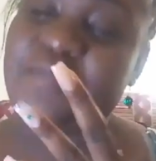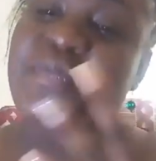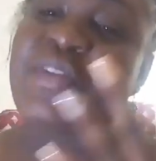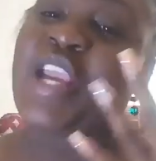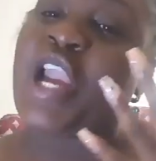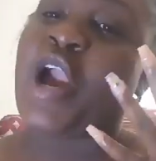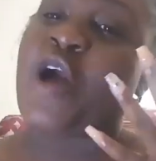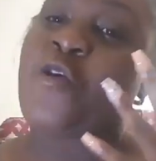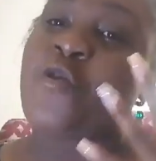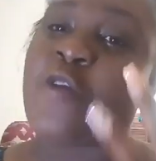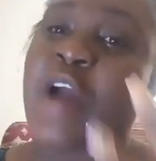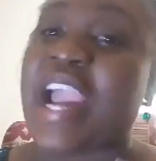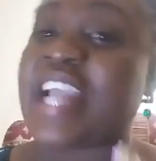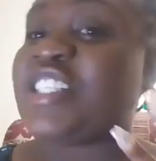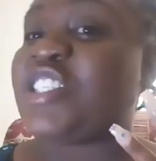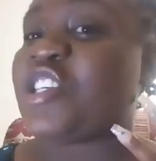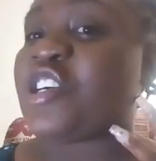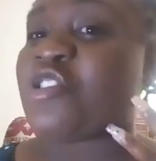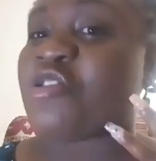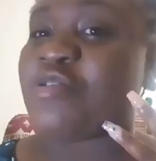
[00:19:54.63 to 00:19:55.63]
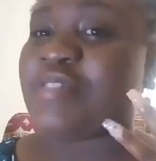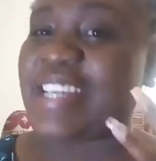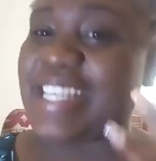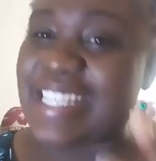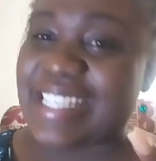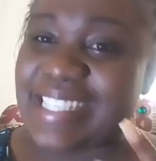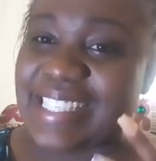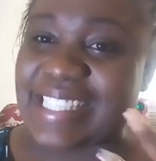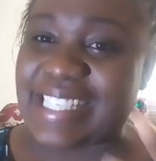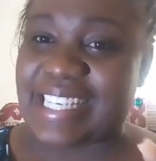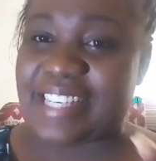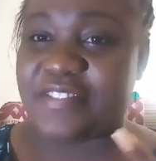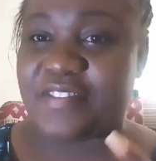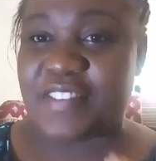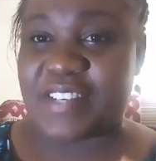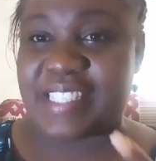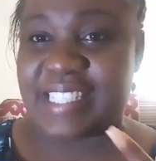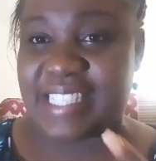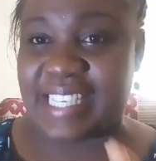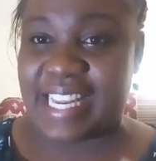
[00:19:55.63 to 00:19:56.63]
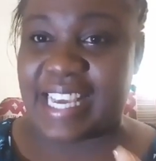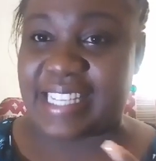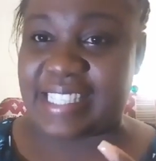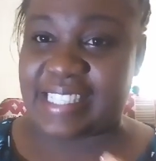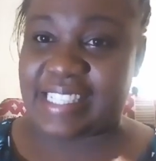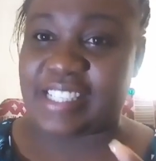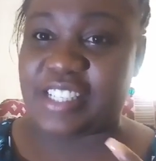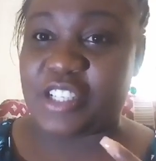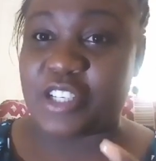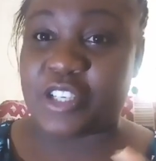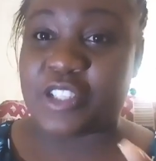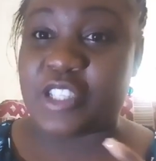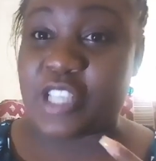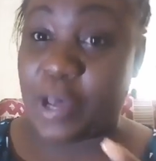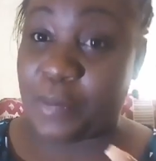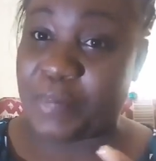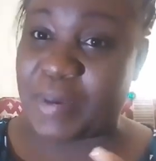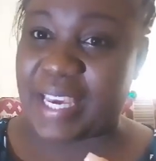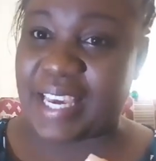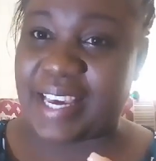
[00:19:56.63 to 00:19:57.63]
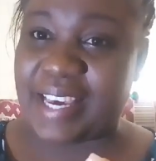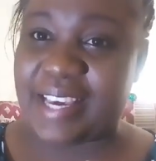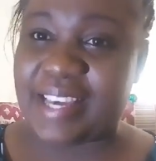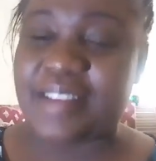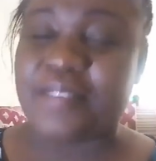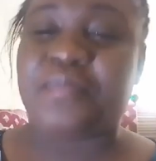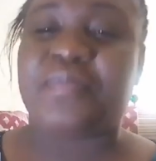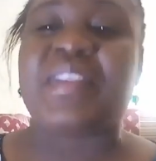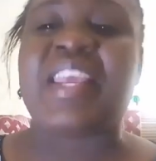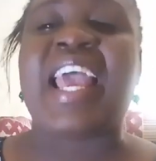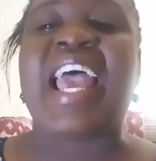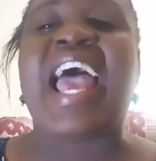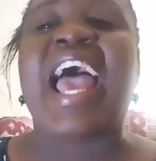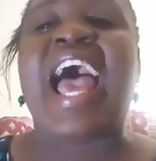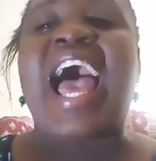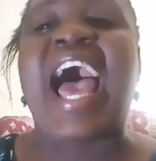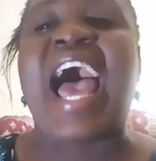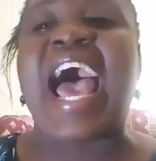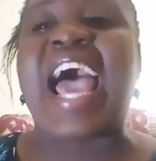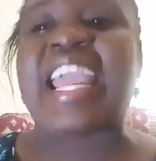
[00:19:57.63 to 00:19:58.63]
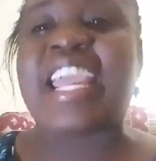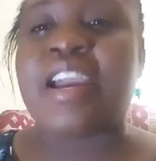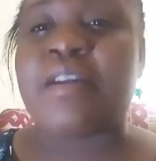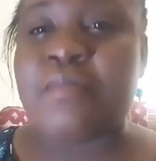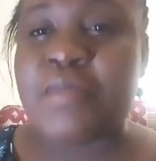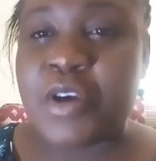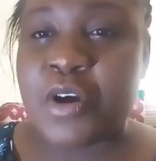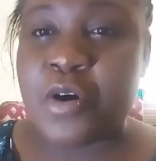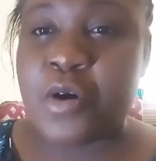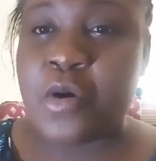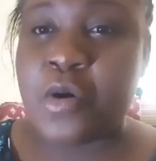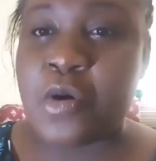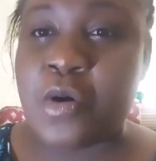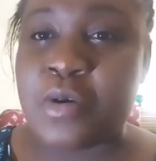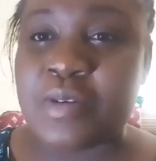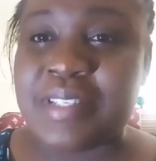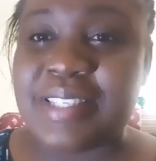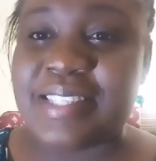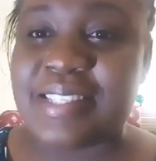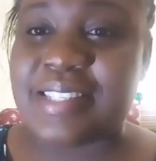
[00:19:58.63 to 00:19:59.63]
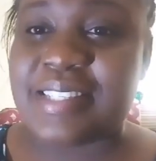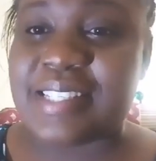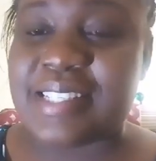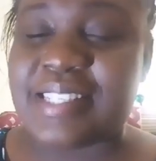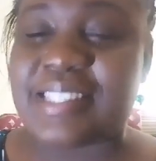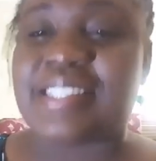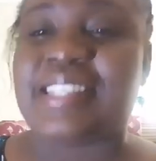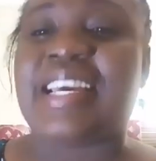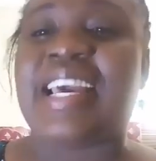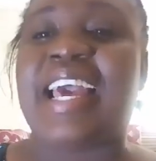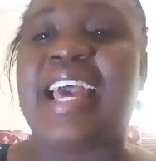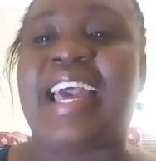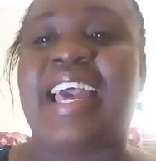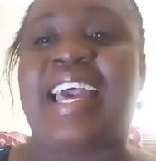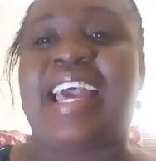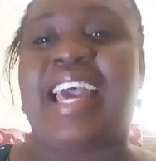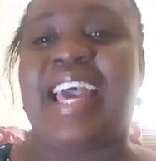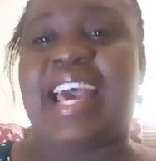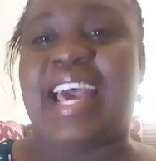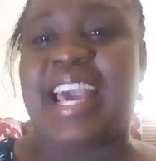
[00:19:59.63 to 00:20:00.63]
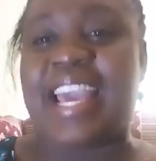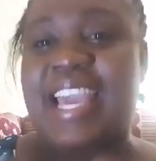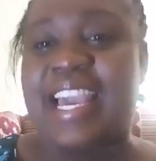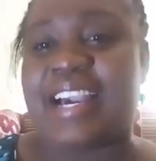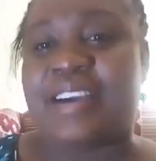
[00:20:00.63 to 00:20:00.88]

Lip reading: write your reason for selecting your topic. I am your host. I